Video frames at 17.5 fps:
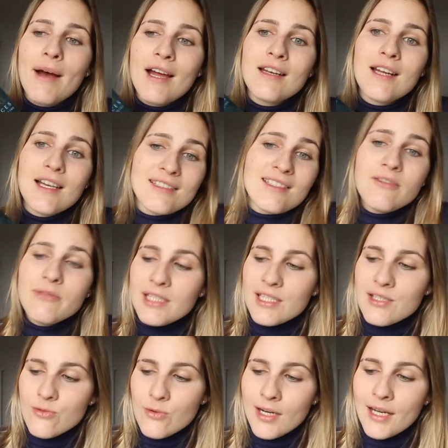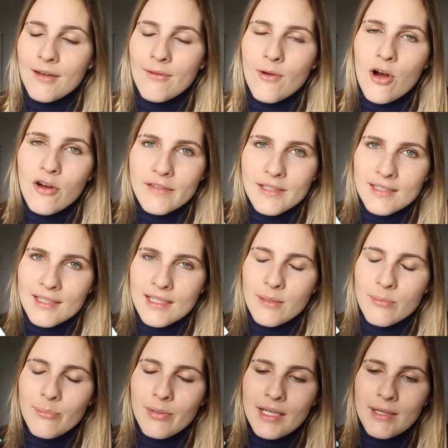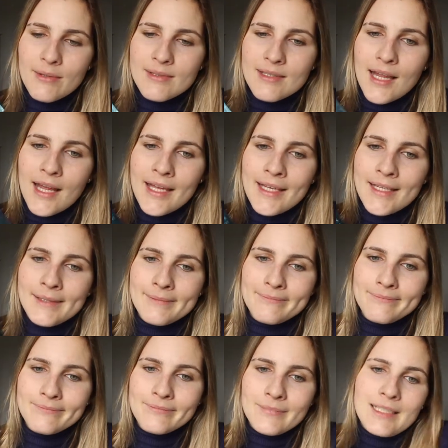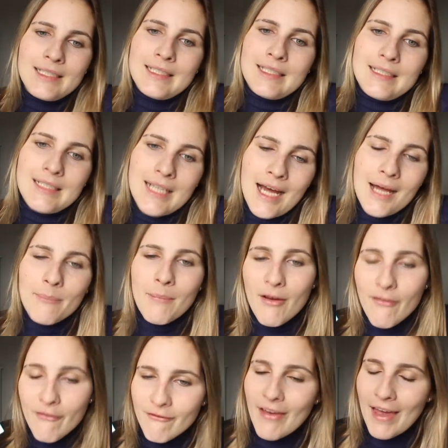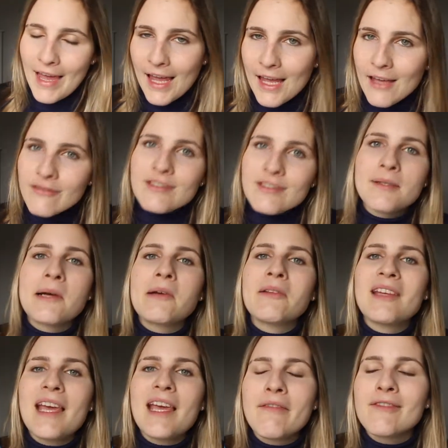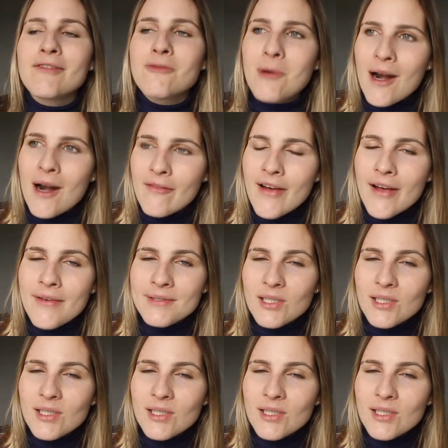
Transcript: but I still really enjoyed it, obviously, but it was like, not my fave, so I only gave it 4 out of 5